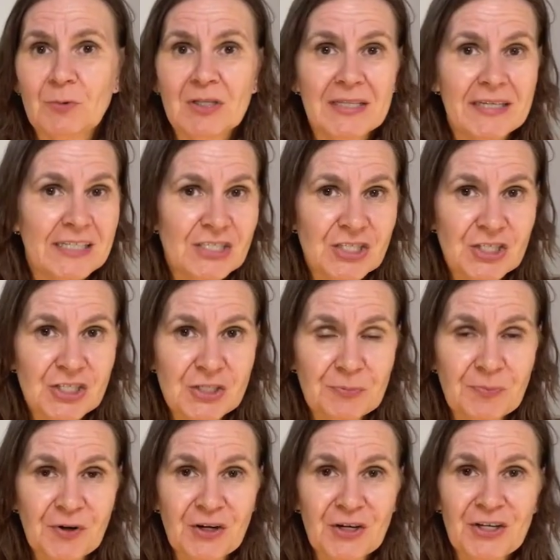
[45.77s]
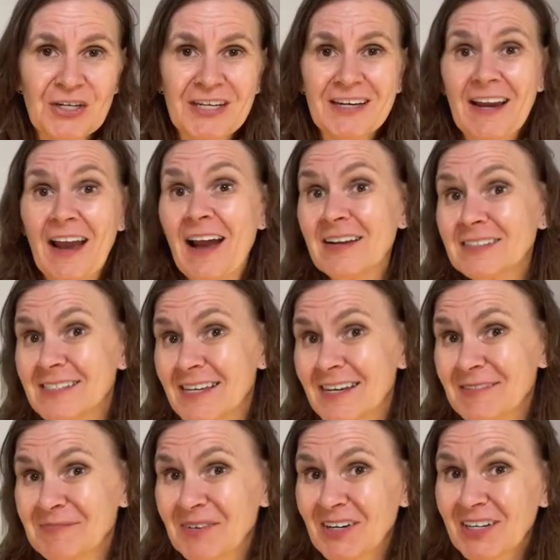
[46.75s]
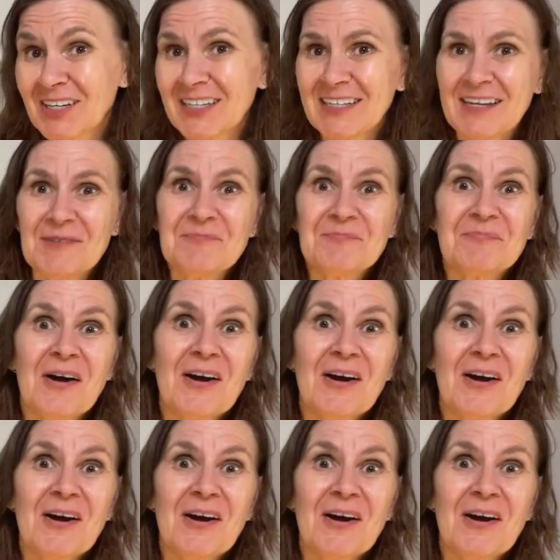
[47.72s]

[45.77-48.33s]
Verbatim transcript: relationship marketing, content marketing,